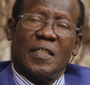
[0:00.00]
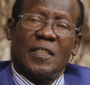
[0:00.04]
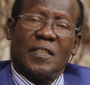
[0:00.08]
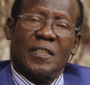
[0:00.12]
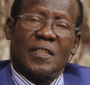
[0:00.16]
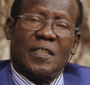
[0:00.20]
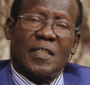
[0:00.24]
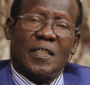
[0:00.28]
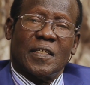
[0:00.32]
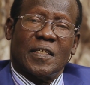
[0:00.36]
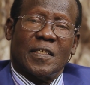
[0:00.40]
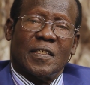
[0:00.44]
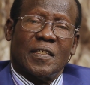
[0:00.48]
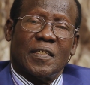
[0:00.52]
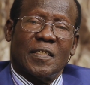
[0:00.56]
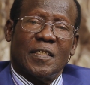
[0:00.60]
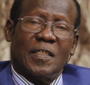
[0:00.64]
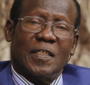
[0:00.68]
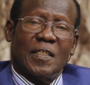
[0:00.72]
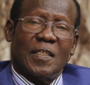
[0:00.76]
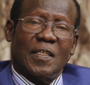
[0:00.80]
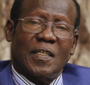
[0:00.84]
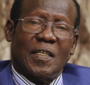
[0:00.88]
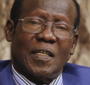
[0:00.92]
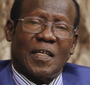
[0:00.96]
and
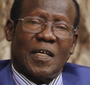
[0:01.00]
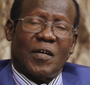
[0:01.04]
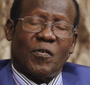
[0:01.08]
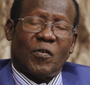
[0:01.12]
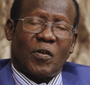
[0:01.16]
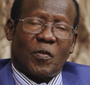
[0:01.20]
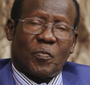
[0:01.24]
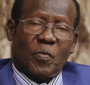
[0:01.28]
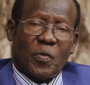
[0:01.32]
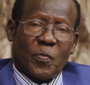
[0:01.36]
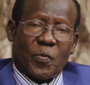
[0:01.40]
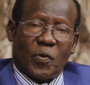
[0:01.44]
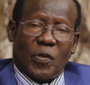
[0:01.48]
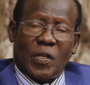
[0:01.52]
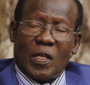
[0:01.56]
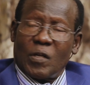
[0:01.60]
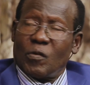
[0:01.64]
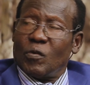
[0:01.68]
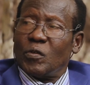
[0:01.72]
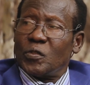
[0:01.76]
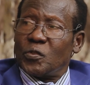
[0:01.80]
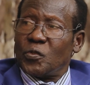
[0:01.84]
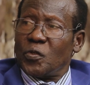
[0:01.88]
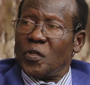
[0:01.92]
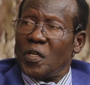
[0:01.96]
our people are
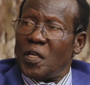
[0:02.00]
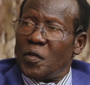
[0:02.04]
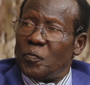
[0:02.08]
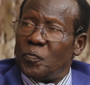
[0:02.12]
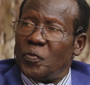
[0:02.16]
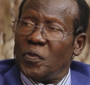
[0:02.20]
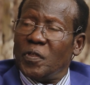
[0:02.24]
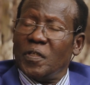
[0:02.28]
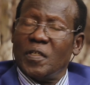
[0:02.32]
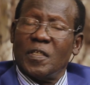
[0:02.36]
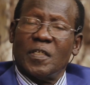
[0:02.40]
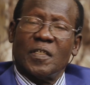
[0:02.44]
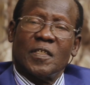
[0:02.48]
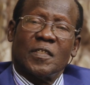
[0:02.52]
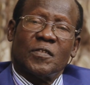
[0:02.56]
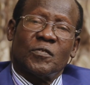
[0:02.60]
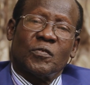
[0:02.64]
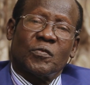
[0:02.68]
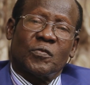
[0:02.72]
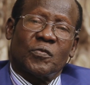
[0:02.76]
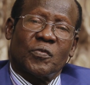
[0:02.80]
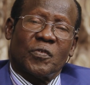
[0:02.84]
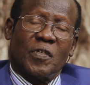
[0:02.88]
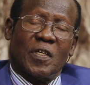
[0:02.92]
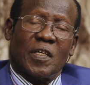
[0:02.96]
also happy
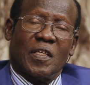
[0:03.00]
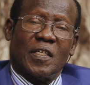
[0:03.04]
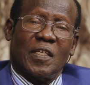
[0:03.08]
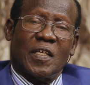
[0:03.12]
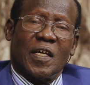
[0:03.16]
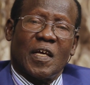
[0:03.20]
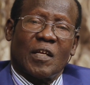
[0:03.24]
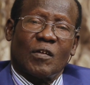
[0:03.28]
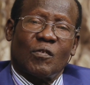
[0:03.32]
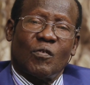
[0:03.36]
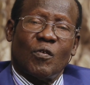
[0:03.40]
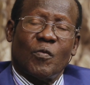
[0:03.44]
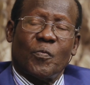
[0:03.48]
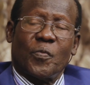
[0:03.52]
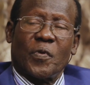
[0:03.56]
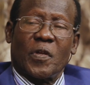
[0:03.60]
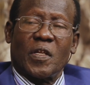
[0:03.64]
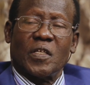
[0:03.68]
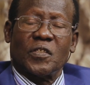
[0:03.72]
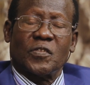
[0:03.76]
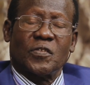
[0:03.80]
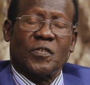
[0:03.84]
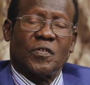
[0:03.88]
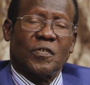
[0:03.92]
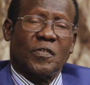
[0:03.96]
to get their
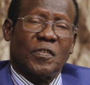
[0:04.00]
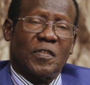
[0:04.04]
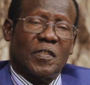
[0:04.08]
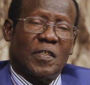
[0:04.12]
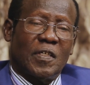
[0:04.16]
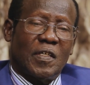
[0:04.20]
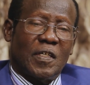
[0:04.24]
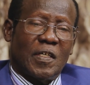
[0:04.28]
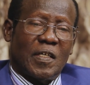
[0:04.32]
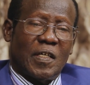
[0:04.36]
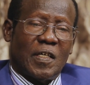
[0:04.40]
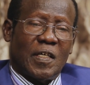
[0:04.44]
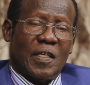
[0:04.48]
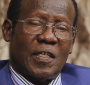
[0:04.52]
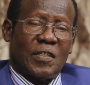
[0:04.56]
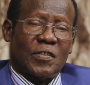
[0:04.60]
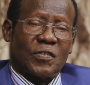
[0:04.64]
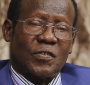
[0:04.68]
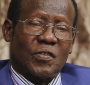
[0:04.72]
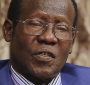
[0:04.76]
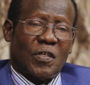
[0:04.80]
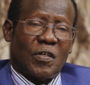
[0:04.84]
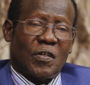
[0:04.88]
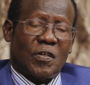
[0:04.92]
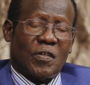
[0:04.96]
cooperation and
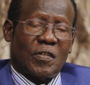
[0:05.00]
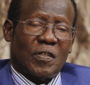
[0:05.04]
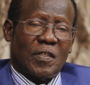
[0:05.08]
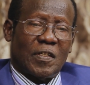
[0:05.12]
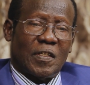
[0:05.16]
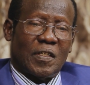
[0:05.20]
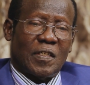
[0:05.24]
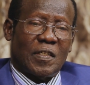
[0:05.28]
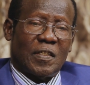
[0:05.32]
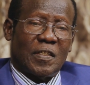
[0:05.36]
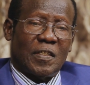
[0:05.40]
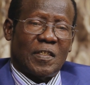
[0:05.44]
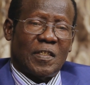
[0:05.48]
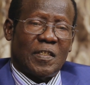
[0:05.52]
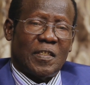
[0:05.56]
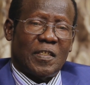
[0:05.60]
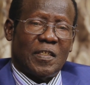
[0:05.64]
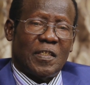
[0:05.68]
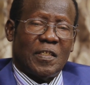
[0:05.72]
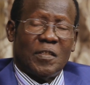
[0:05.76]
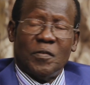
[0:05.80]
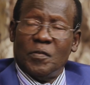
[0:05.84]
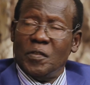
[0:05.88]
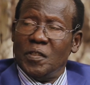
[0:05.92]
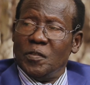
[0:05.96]
so on
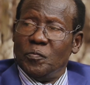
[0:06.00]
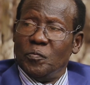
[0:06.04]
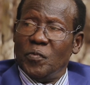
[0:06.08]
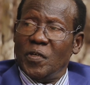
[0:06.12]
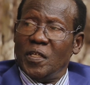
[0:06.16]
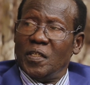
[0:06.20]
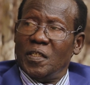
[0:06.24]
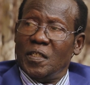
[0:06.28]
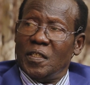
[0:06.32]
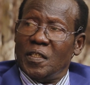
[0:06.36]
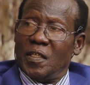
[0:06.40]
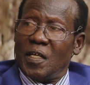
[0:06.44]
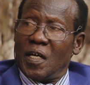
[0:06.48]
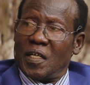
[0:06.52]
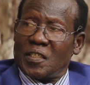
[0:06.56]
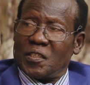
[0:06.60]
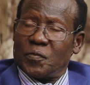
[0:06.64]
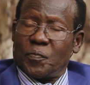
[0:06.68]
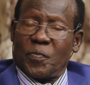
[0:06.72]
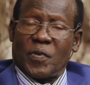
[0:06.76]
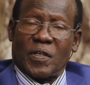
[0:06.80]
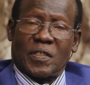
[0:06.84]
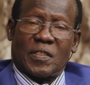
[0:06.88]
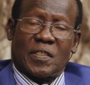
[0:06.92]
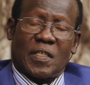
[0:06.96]
in many
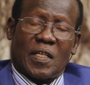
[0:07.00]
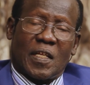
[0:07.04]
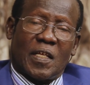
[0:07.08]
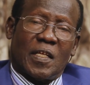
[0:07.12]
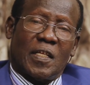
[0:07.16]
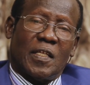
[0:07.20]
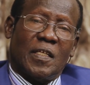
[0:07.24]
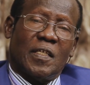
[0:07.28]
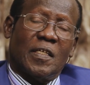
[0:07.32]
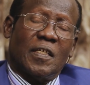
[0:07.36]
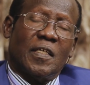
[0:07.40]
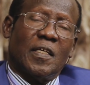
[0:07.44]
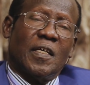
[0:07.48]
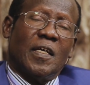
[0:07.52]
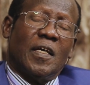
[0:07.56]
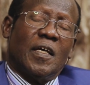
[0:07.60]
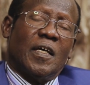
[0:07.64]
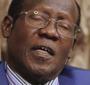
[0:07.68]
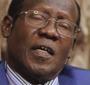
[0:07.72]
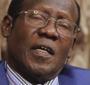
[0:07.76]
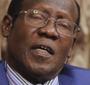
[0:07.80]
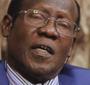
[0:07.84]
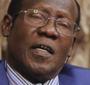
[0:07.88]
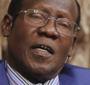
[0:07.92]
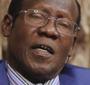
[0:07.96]
aspects really.
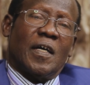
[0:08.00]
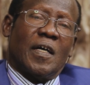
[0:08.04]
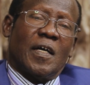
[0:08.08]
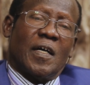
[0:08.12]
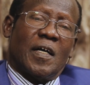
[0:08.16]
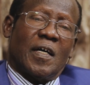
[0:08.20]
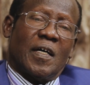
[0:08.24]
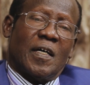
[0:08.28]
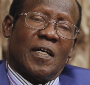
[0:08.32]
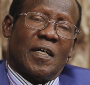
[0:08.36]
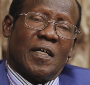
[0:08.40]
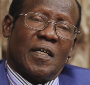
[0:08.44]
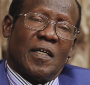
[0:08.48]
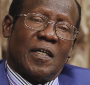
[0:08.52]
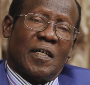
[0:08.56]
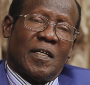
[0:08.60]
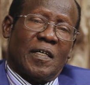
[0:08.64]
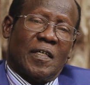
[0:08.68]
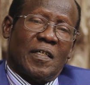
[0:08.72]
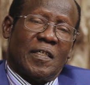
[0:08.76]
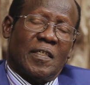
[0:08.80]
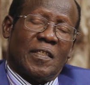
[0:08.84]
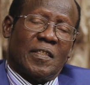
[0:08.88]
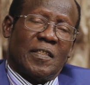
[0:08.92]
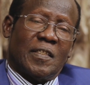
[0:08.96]

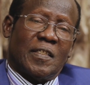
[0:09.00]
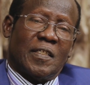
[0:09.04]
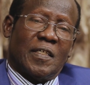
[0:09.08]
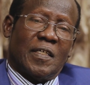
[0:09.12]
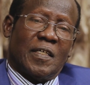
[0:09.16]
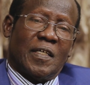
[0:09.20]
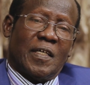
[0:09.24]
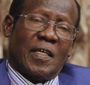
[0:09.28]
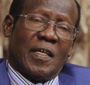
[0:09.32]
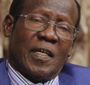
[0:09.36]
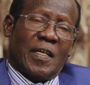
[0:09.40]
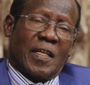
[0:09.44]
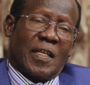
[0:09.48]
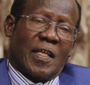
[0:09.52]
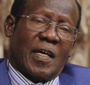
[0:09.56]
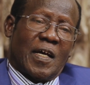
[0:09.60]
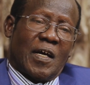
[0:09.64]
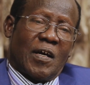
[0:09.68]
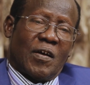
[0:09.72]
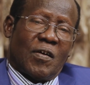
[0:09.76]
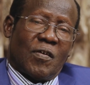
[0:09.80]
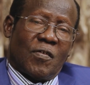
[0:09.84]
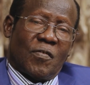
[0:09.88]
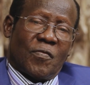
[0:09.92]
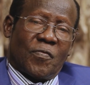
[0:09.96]
In the area
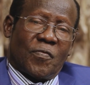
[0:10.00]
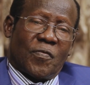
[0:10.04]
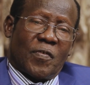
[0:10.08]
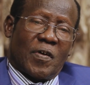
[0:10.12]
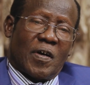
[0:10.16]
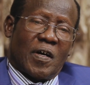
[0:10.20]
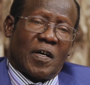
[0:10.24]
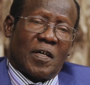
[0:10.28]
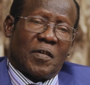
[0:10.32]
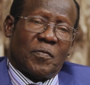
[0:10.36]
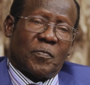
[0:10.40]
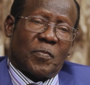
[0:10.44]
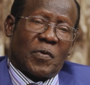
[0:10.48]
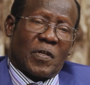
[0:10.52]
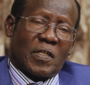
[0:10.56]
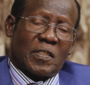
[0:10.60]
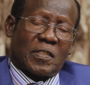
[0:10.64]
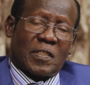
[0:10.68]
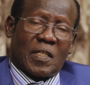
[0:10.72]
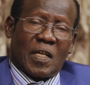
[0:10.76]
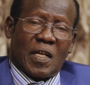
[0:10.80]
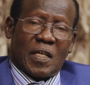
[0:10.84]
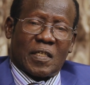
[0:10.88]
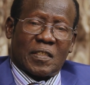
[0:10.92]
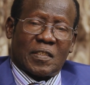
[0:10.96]
of
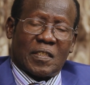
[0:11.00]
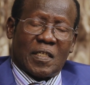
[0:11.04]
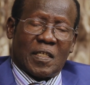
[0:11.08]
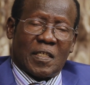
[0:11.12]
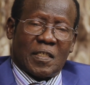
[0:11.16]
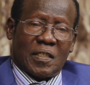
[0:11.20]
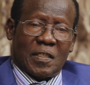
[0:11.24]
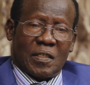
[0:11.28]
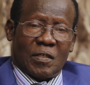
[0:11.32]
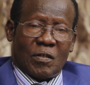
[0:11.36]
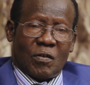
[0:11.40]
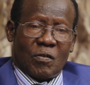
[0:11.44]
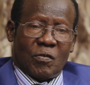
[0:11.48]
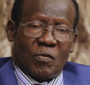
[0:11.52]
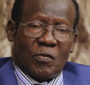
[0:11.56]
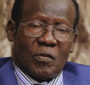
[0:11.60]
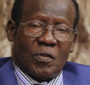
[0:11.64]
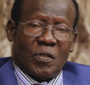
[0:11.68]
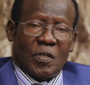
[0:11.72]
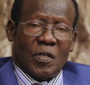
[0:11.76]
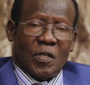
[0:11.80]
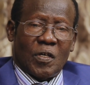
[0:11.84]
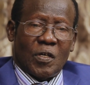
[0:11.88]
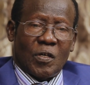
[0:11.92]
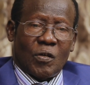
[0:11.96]
infrastructure,
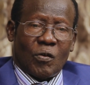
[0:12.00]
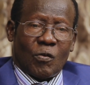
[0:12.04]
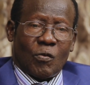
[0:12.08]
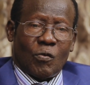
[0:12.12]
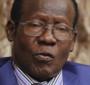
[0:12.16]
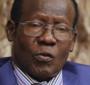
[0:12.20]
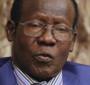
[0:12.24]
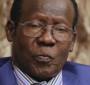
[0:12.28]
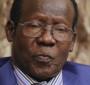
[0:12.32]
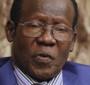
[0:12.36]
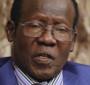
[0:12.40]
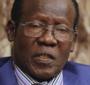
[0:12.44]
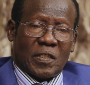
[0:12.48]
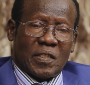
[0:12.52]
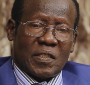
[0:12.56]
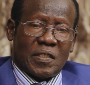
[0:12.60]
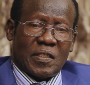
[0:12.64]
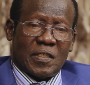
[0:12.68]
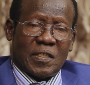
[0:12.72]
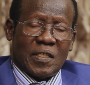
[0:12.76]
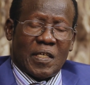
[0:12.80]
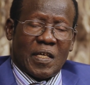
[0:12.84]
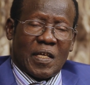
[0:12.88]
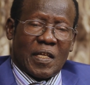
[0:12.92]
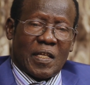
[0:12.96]
road
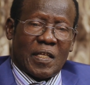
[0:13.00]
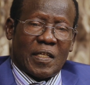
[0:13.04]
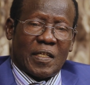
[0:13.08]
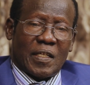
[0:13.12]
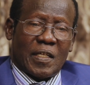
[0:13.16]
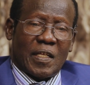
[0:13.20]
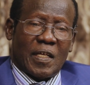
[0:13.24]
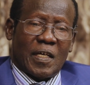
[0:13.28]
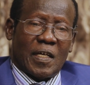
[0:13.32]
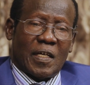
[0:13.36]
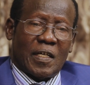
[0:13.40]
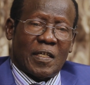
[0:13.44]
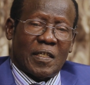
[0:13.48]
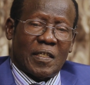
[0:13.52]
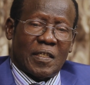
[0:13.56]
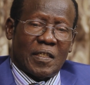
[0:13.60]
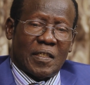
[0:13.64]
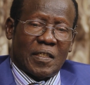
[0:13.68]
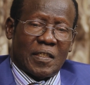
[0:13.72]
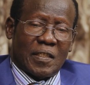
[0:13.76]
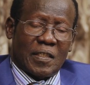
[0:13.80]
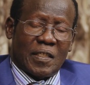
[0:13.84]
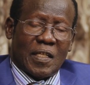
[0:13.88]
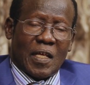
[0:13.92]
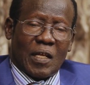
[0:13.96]
patches here and there.
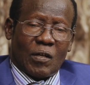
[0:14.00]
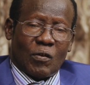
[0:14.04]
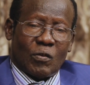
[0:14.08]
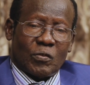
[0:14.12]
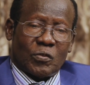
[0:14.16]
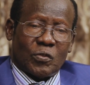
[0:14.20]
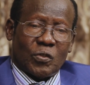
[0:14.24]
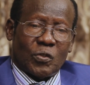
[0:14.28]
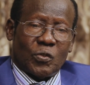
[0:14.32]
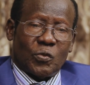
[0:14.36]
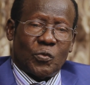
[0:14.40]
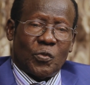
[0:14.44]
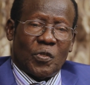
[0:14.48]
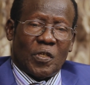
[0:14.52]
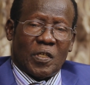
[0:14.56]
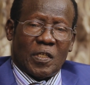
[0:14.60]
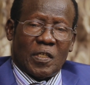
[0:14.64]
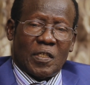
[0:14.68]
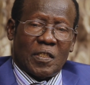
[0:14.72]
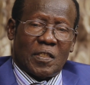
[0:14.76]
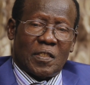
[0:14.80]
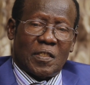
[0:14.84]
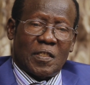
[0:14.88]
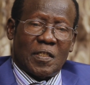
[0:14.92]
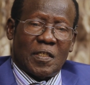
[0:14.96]
They are also doing
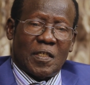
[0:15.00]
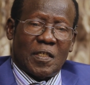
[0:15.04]
it,